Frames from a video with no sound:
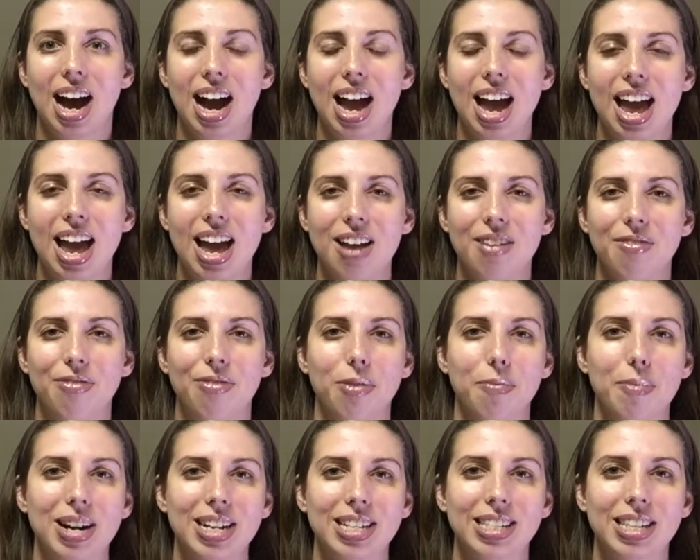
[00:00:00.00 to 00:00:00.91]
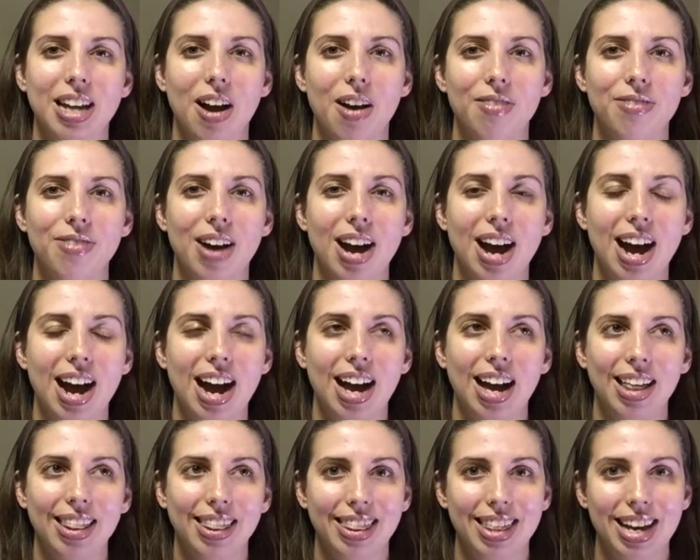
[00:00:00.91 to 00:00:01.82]
And for myself,
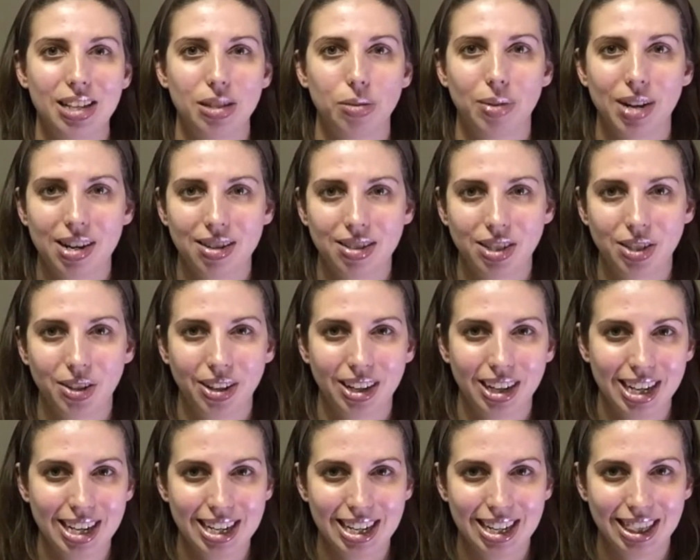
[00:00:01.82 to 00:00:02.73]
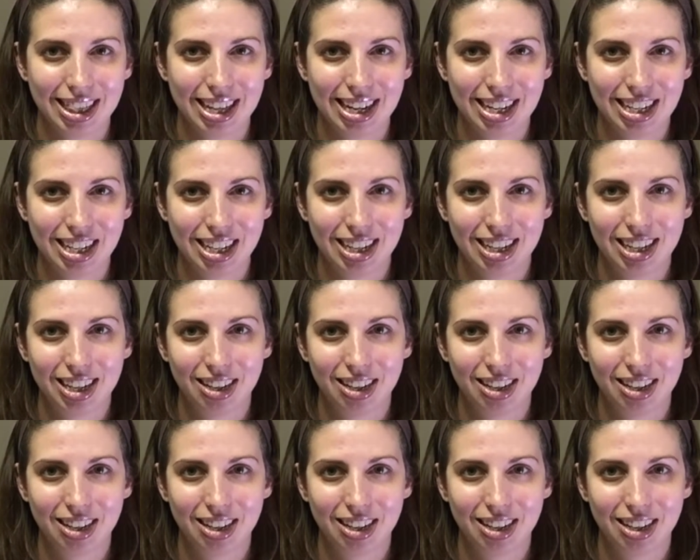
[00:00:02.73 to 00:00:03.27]
that's what I was doing, and I didn't like